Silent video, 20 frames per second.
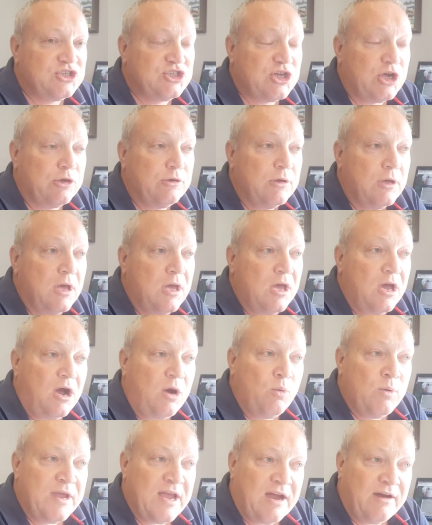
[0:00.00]
So
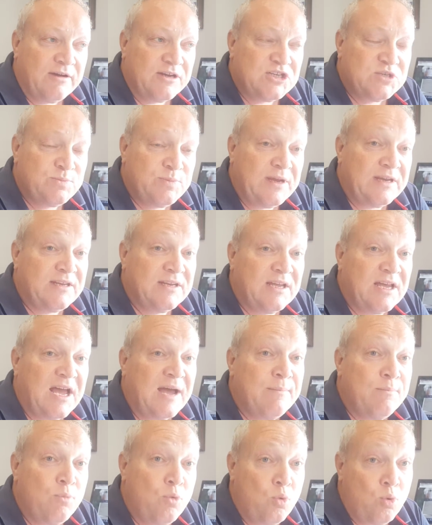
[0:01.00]
we are expecting
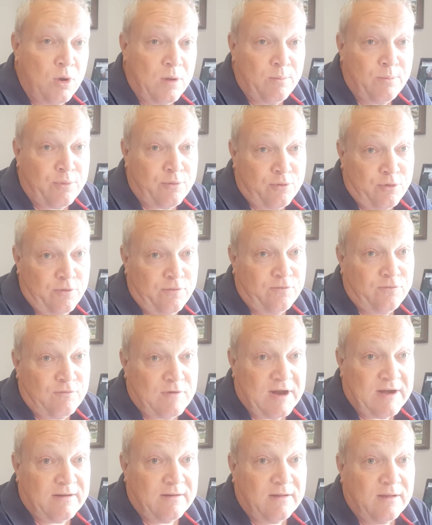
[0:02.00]
a more improved
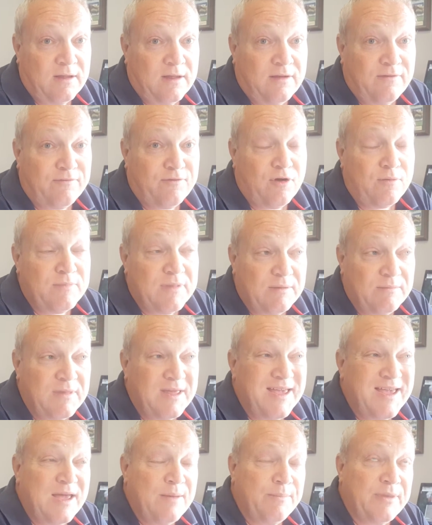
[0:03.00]
run from him.
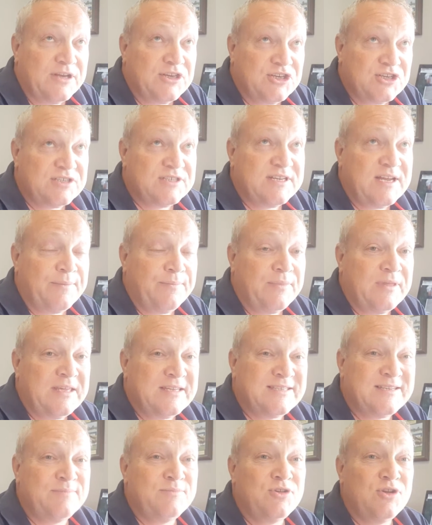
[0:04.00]
But just up there,
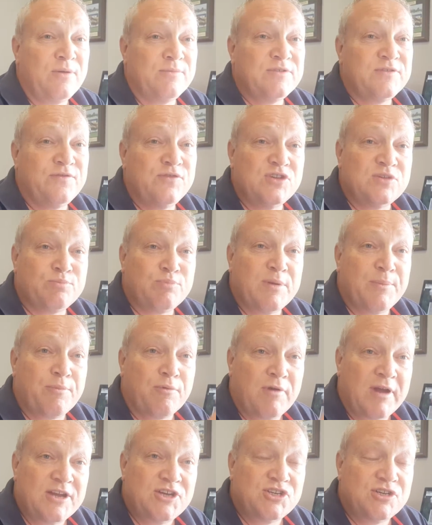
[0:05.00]
sometimes first
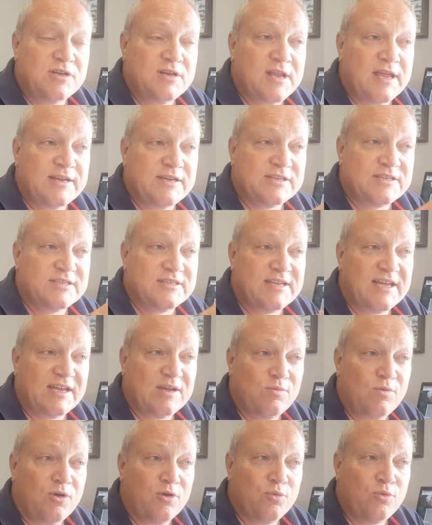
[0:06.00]
preparation, they just
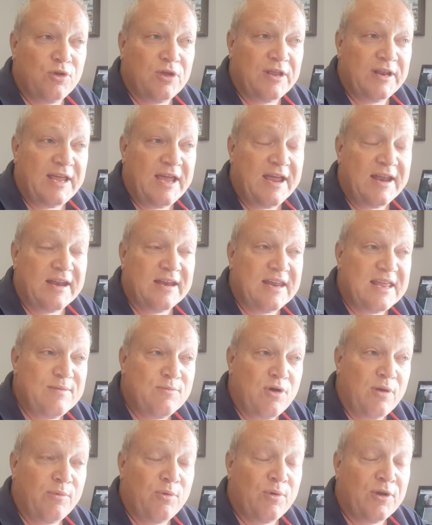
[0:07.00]
take a while to work it out, and he
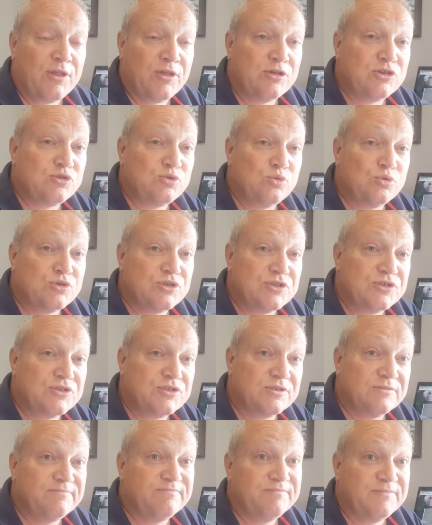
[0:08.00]
might be one of those
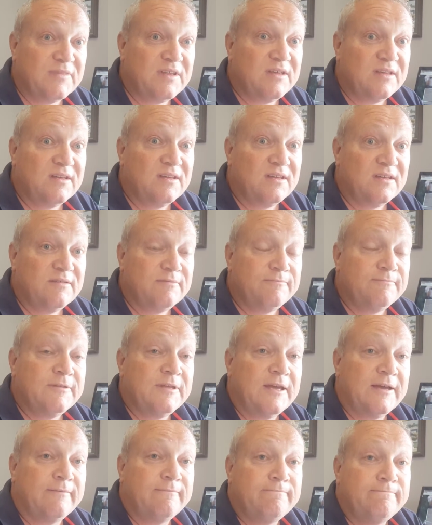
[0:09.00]
horses. Yeah.